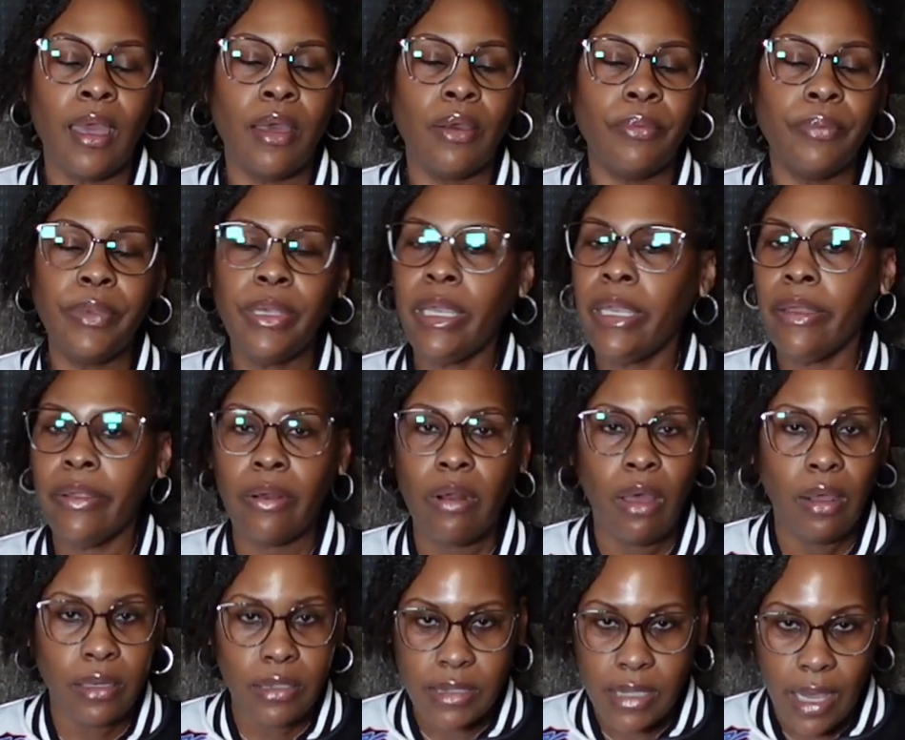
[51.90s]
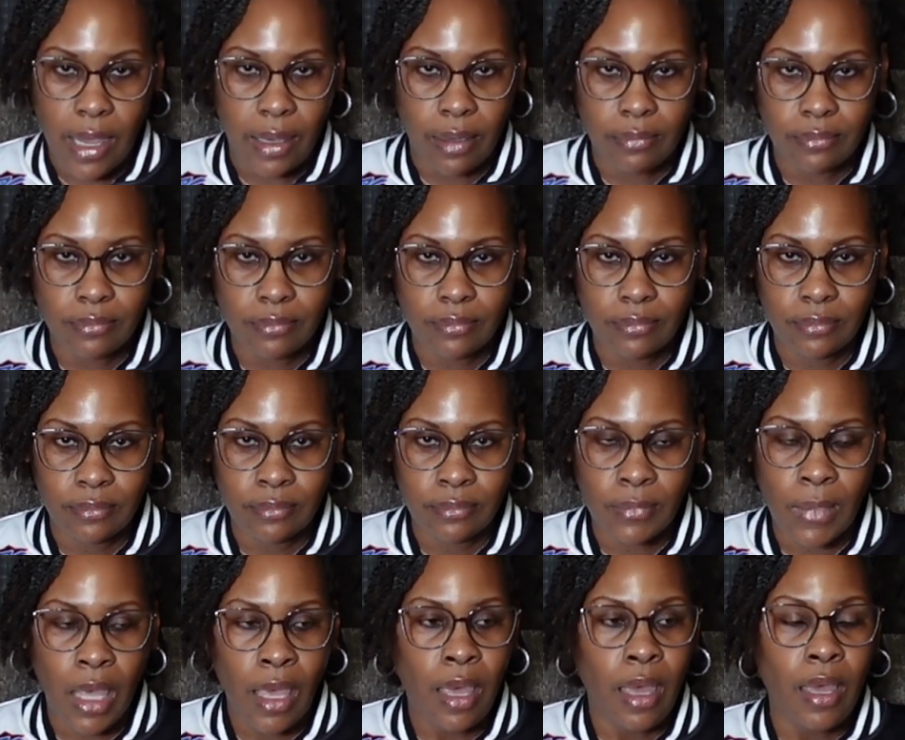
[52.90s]
We hear it all the time.
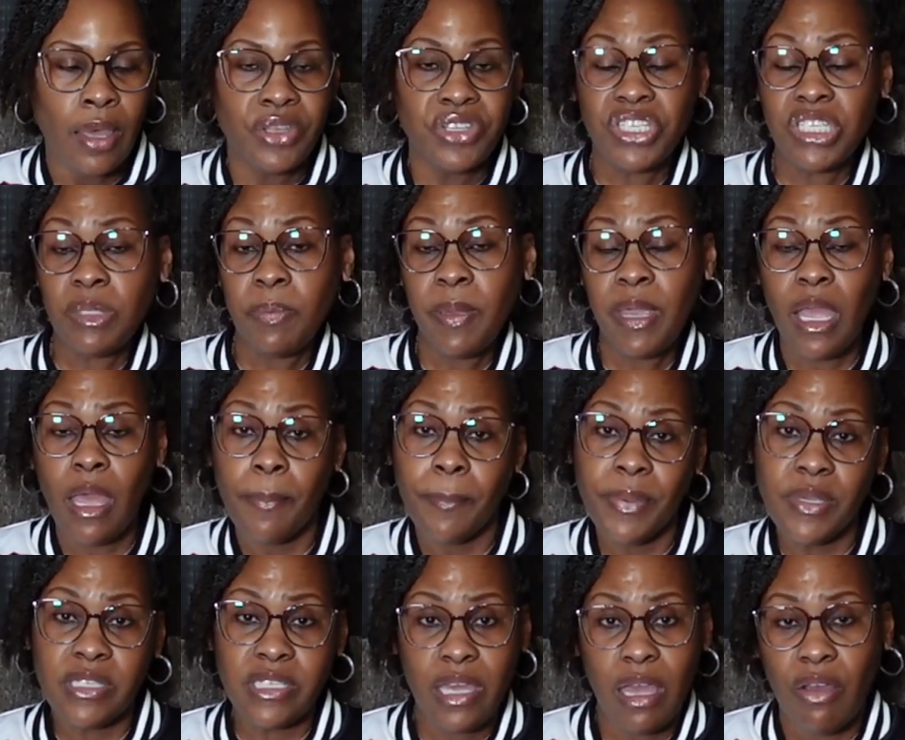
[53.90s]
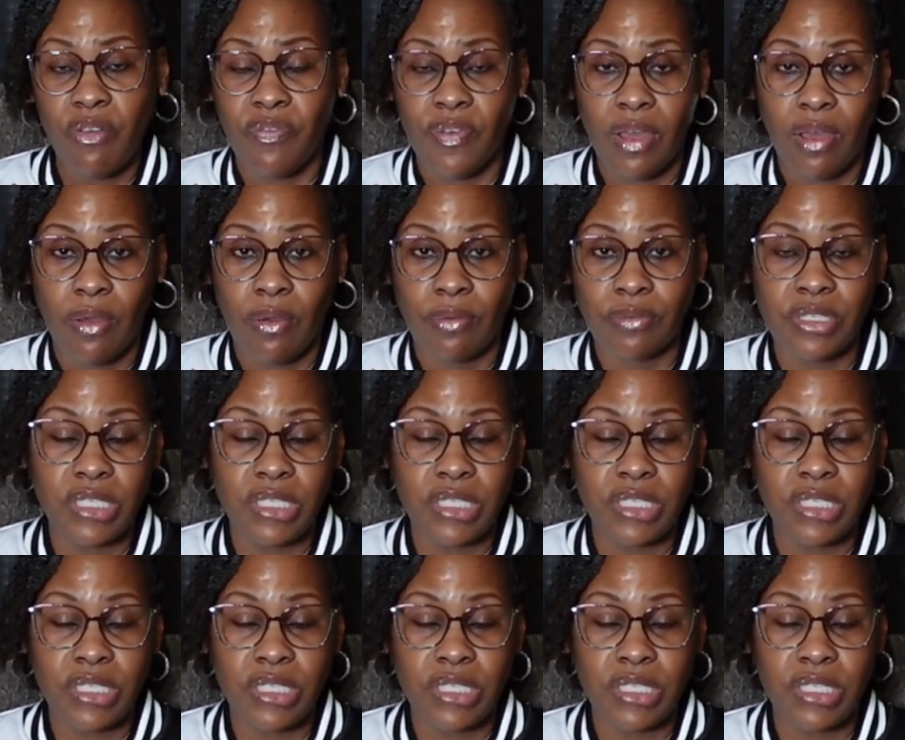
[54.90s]
Just pick up your cell phone.